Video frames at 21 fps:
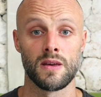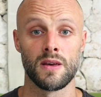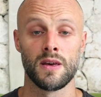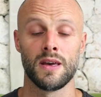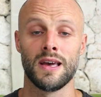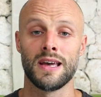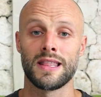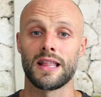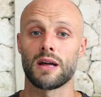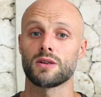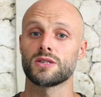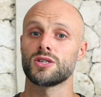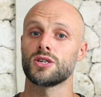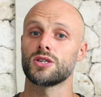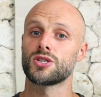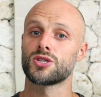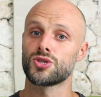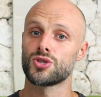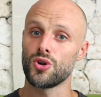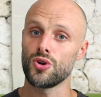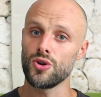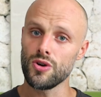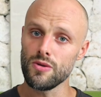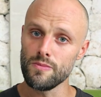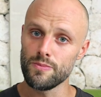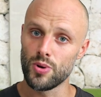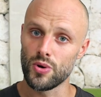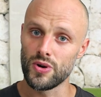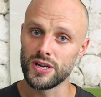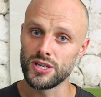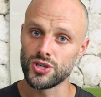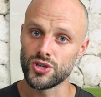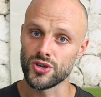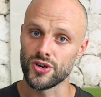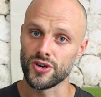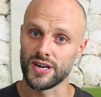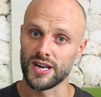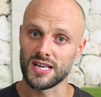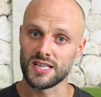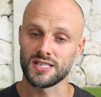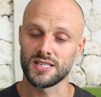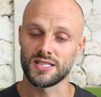Now, there's a certain point during
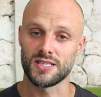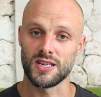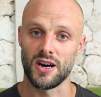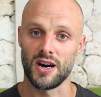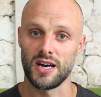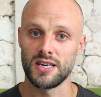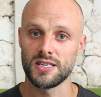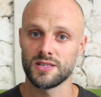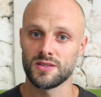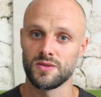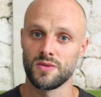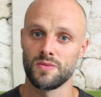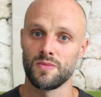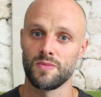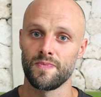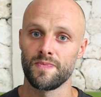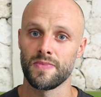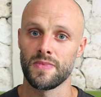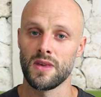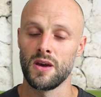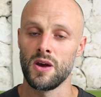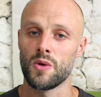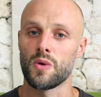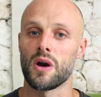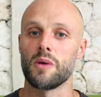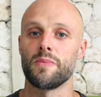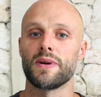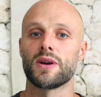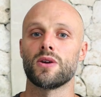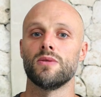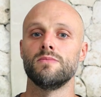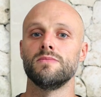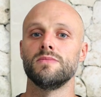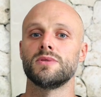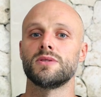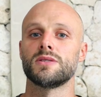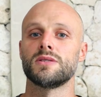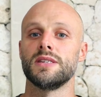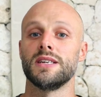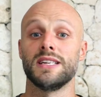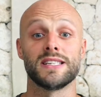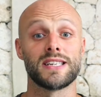exercise where
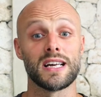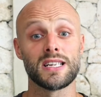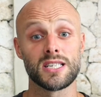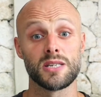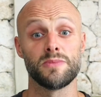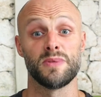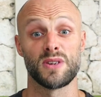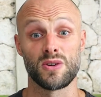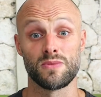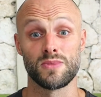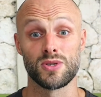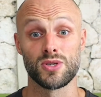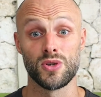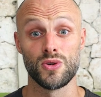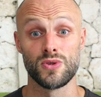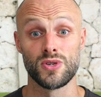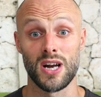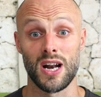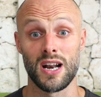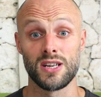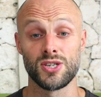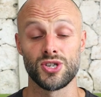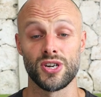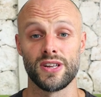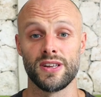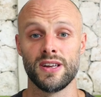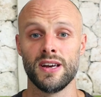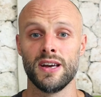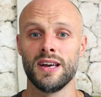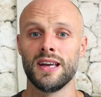the intensity becomes too challenging,